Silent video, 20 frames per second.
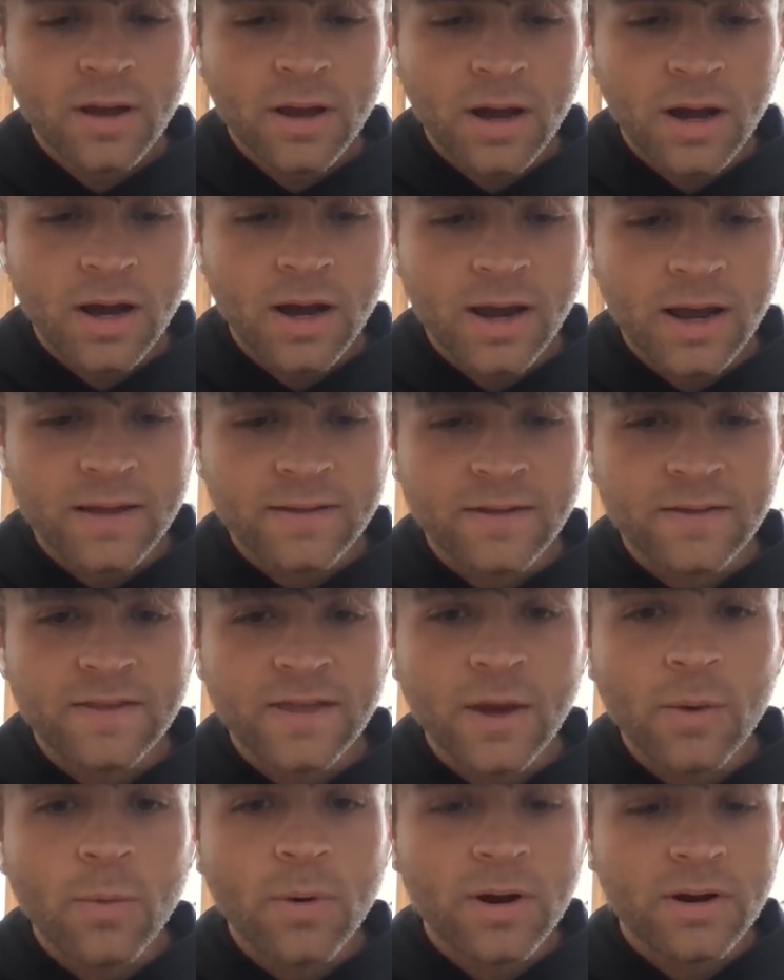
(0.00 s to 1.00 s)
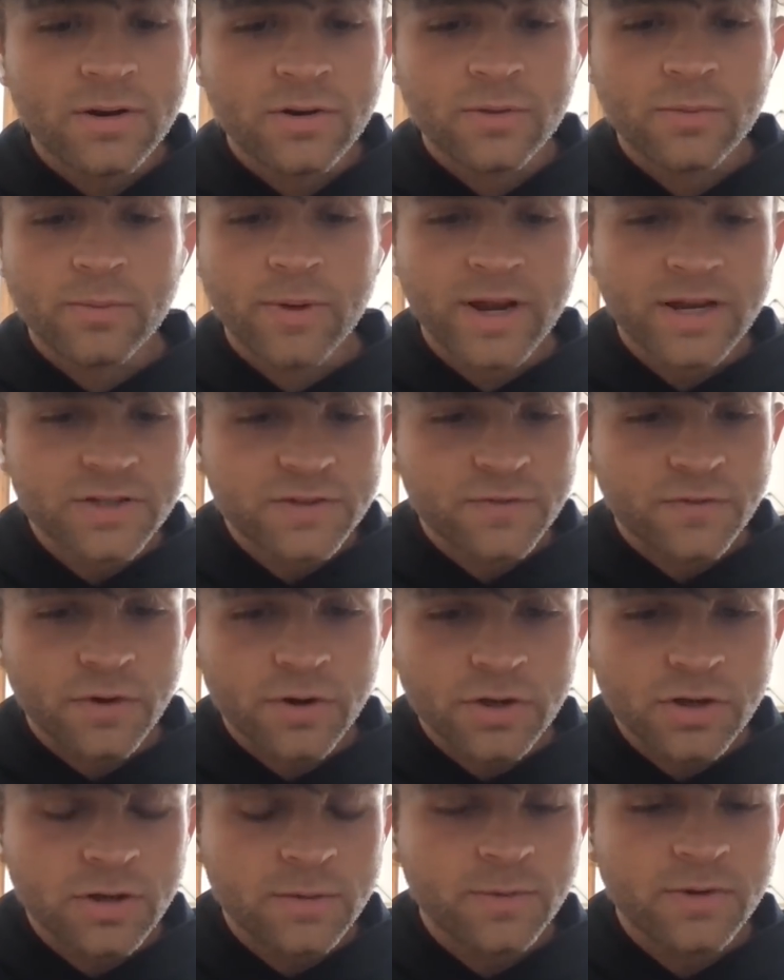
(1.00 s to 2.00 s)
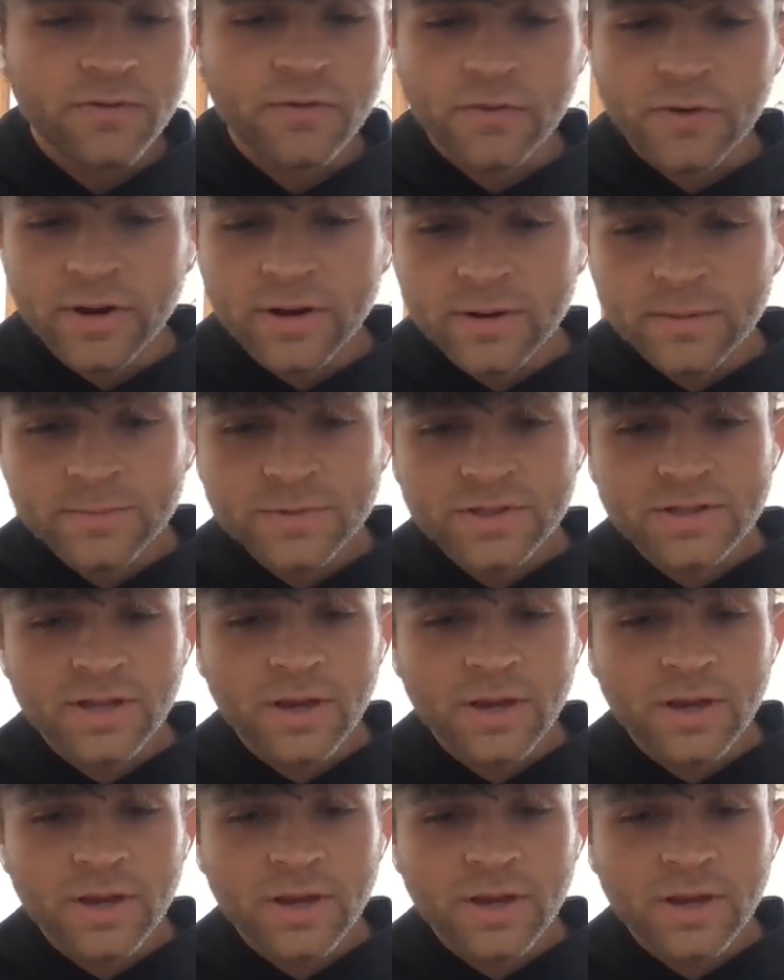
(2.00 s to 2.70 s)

Uh, and that they wanted to race for human freedoms.